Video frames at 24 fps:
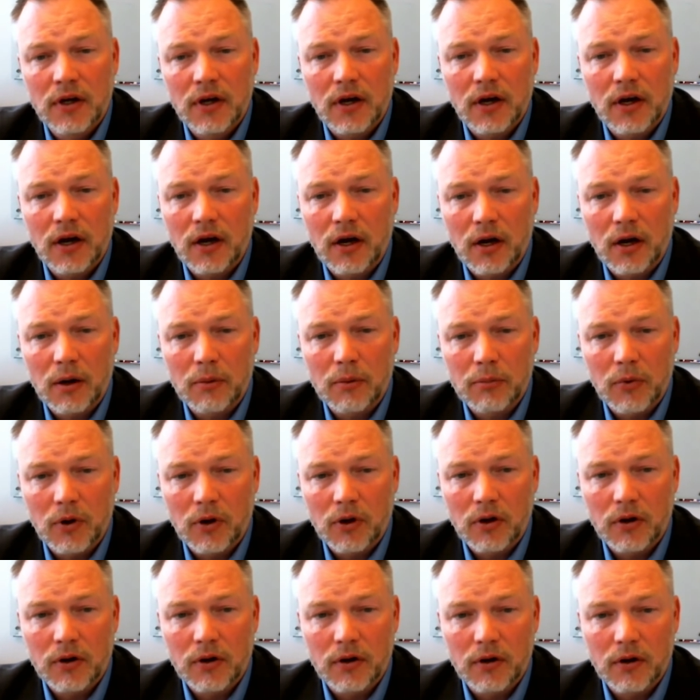
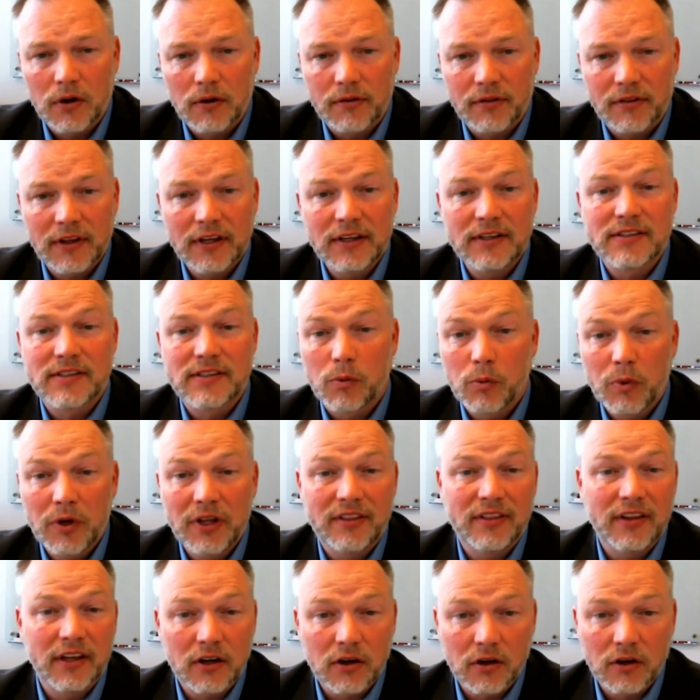are things that we
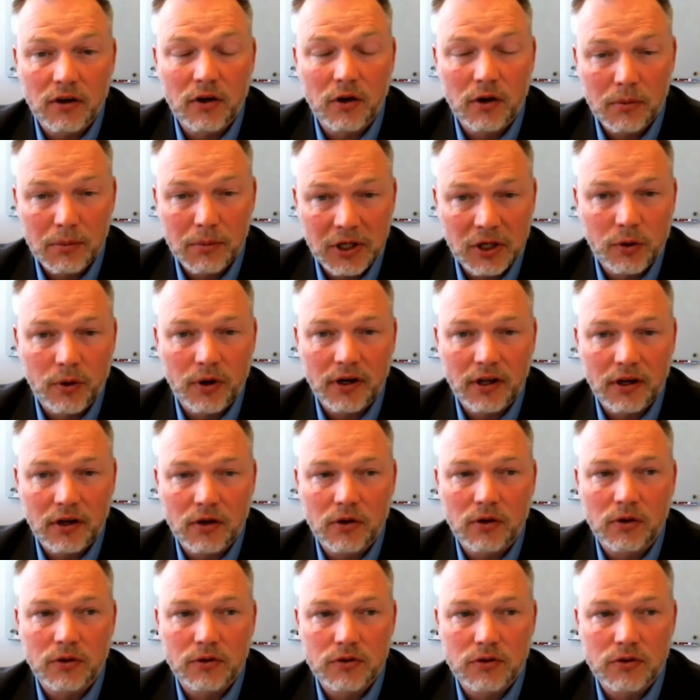think are going to be critical